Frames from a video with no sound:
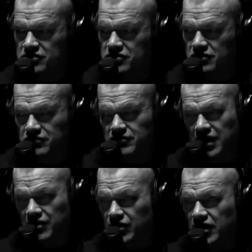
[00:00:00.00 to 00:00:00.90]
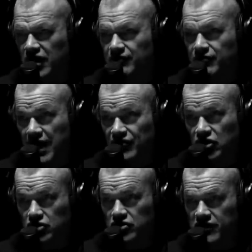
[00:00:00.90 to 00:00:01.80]
Mm -hmm. like, man, we got to have a
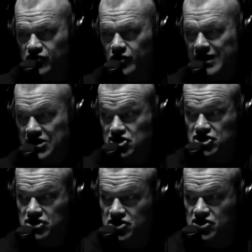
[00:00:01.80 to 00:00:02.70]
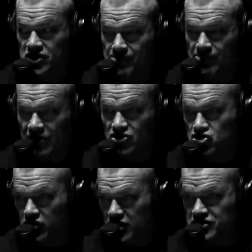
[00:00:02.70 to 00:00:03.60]
good enough relationship and
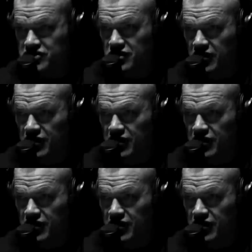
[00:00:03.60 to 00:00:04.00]
trust